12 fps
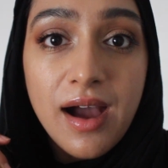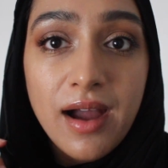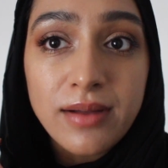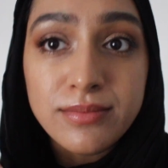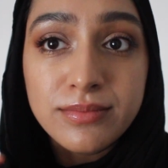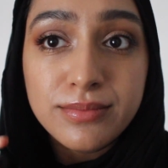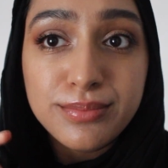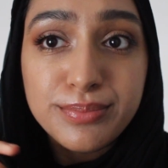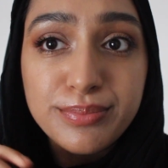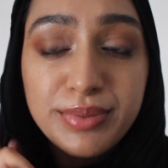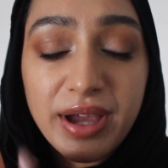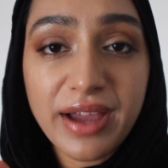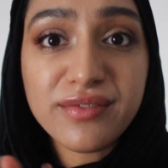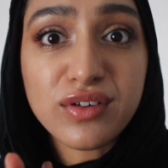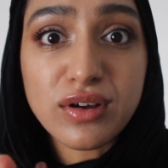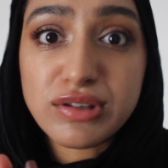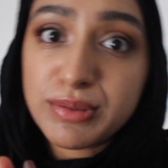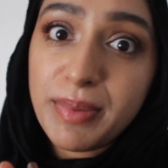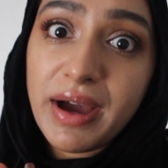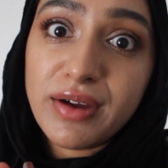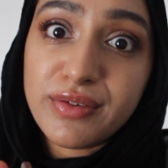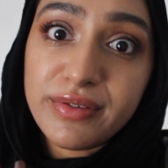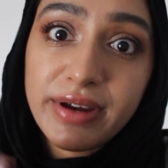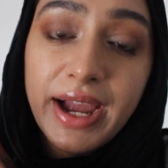but I forgot to
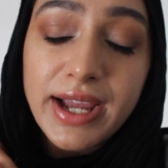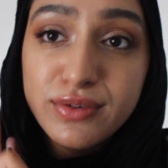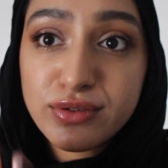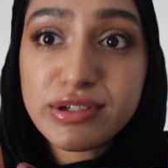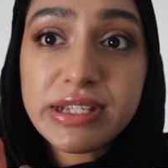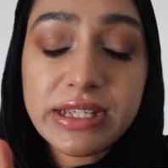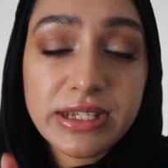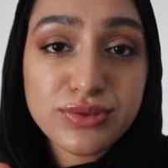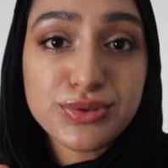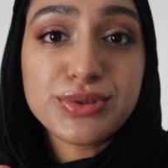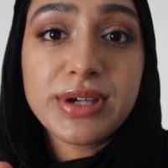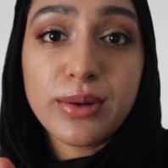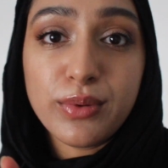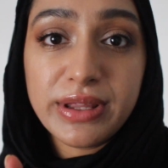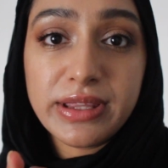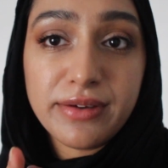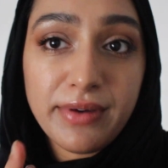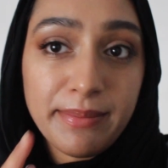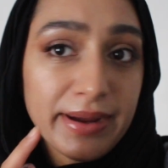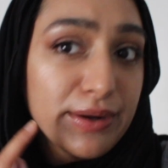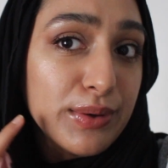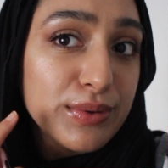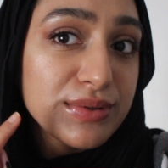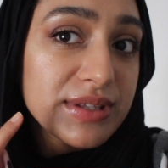powder it. I usually do get oily around my
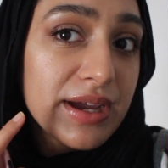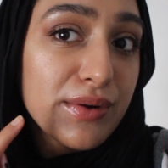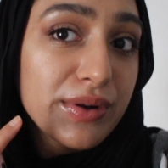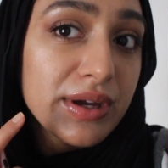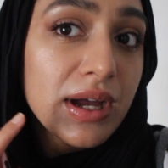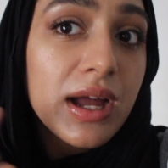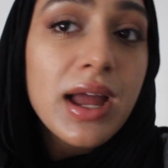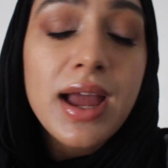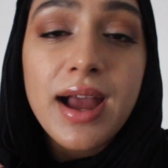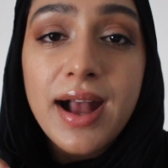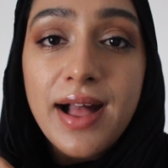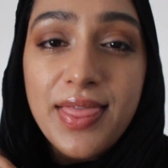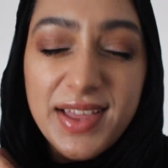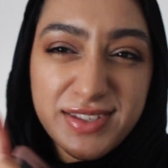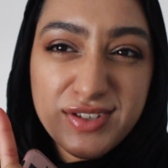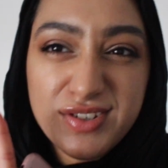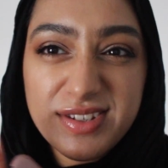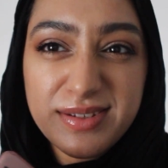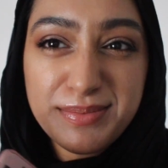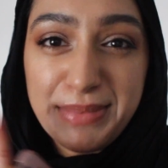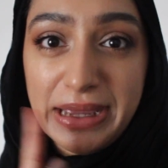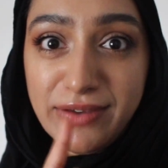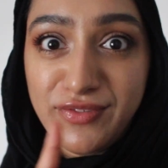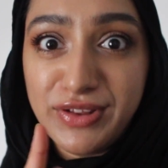nose area, and that's just
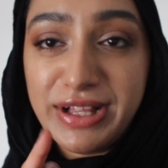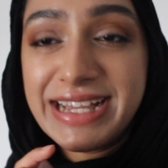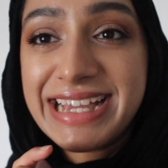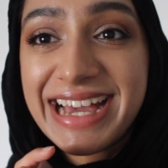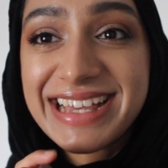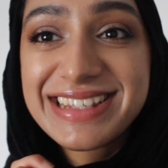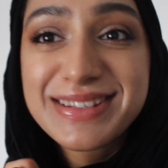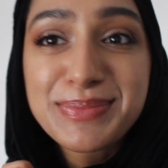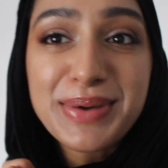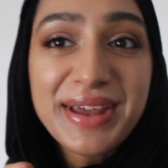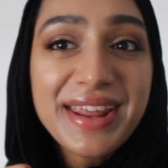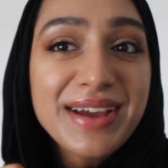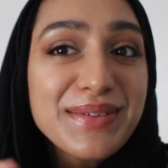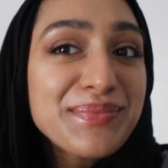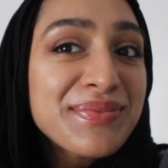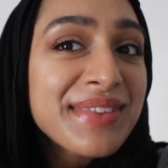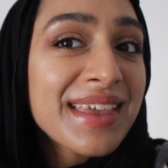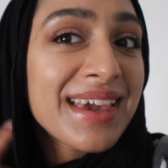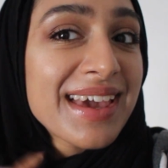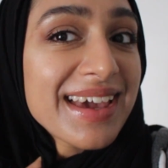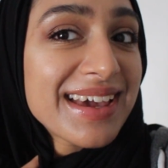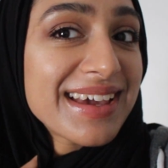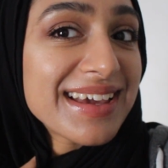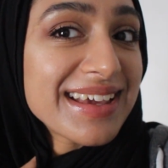my fault, I guess. But
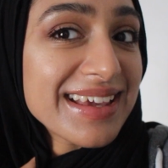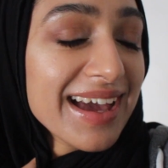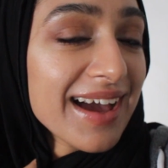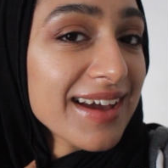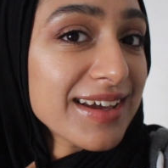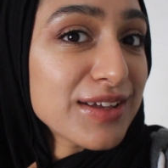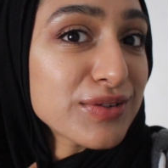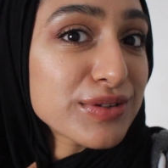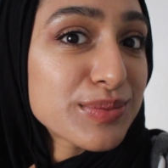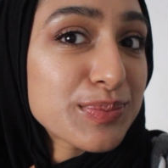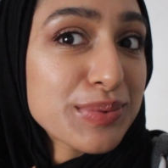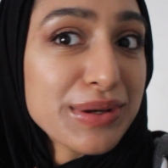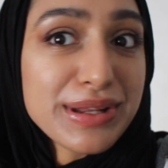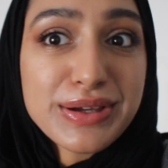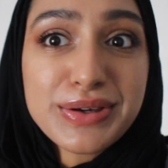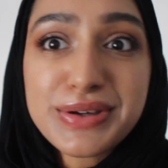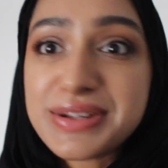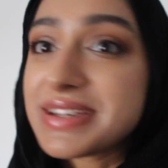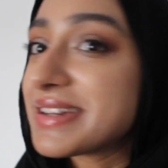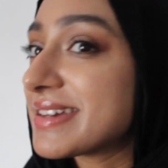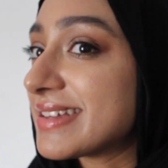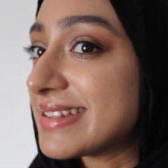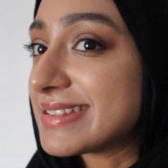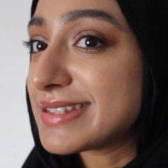yeah, it looks pretty good
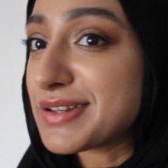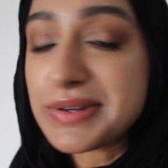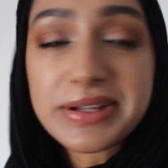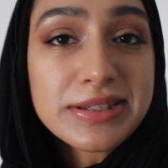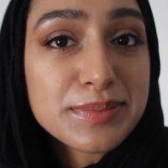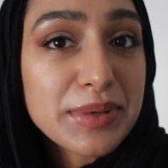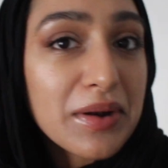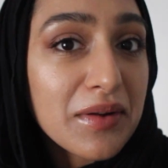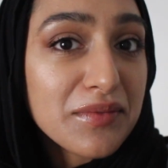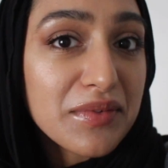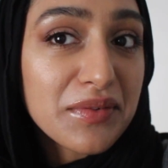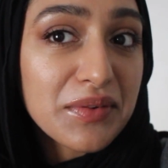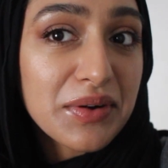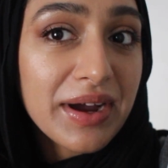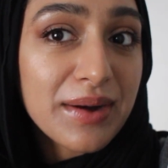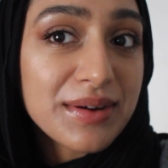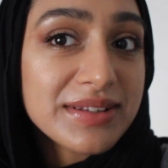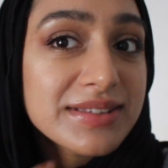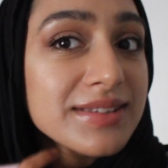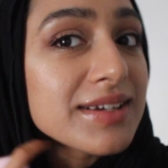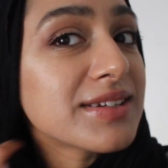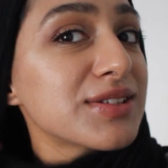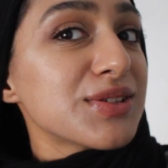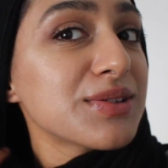considering it's been on for 4 hours.
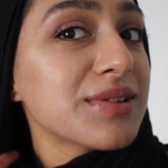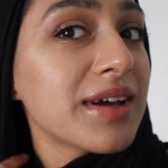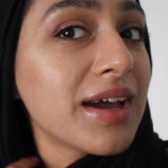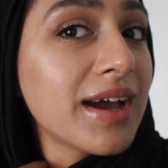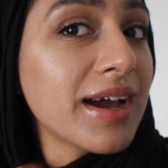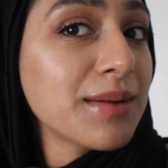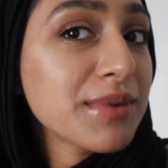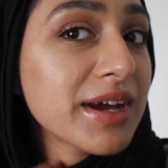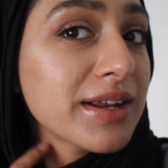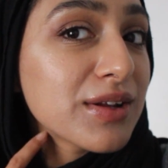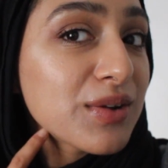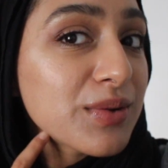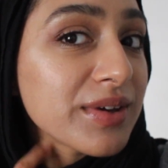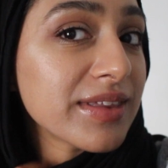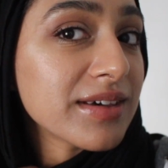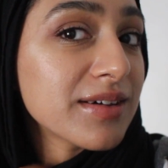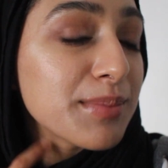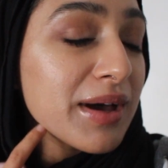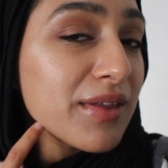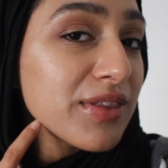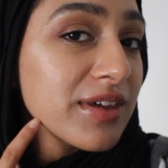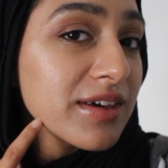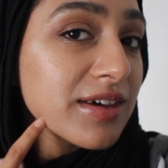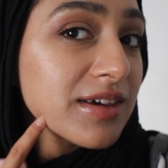I'm kind of annoyed about
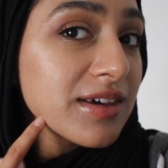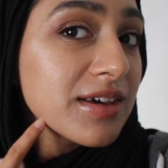the